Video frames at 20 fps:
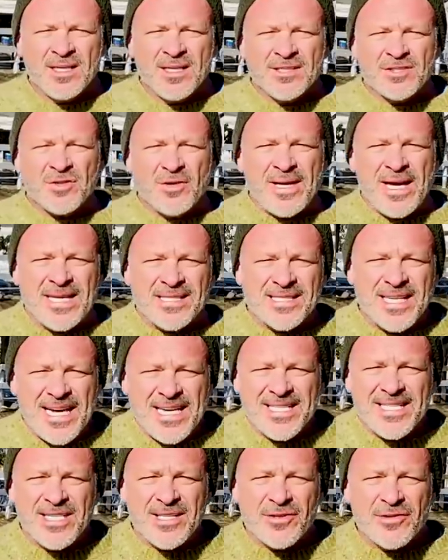So he has
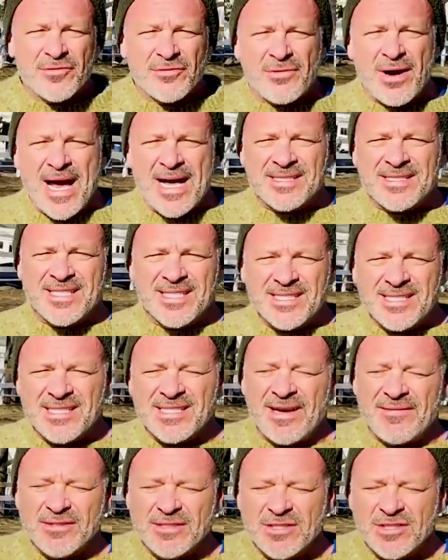18 thoracic,
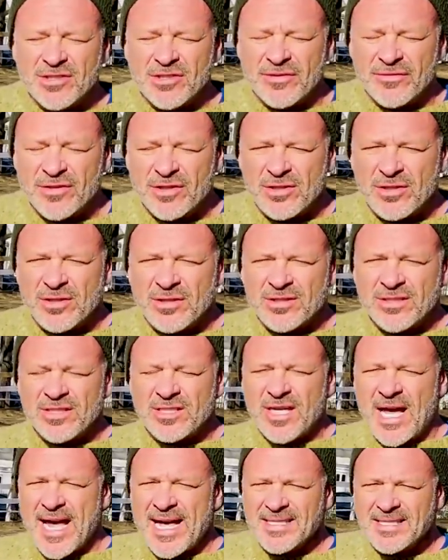7
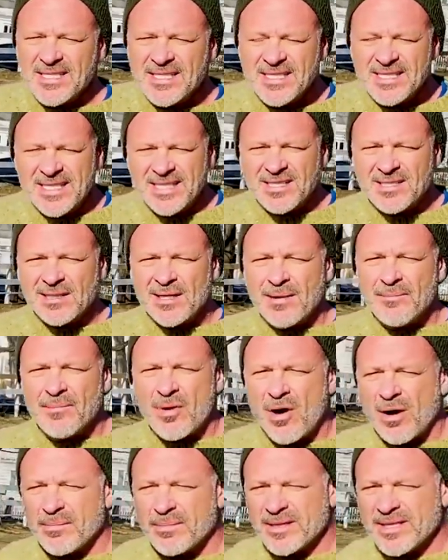cervicals, and 6
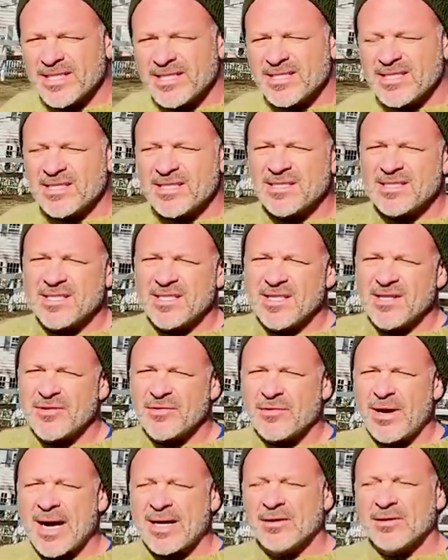lumbar, but this is the
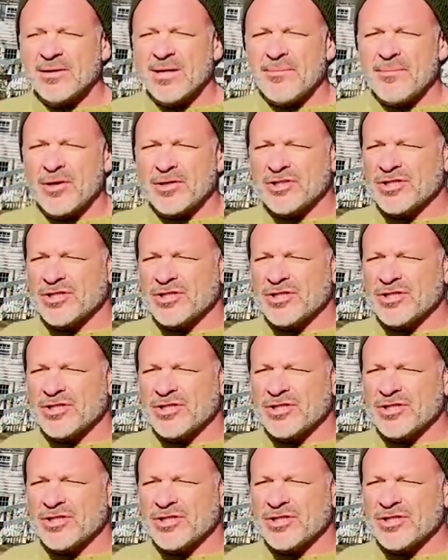thoracolumbar